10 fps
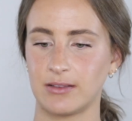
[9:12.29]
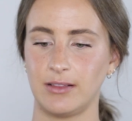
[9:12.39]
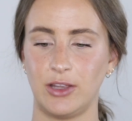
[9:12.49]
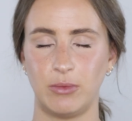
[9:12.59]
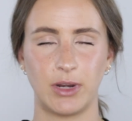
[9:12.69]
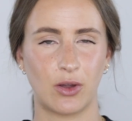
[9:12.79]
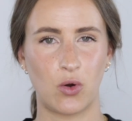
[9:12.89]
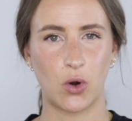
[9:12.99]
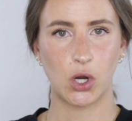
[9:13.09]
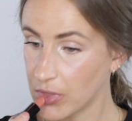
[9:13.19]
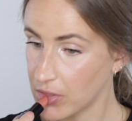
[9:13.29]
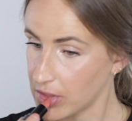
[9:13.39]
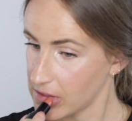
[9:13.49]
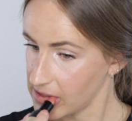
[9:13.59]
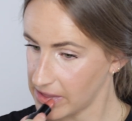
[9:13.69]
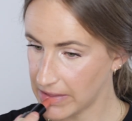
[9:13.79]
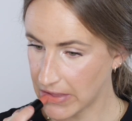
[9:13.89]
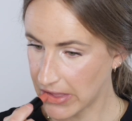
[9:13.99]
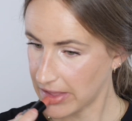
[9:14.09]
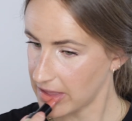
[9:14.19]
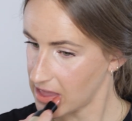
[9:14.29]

A little bit of coral, a little bit of peach.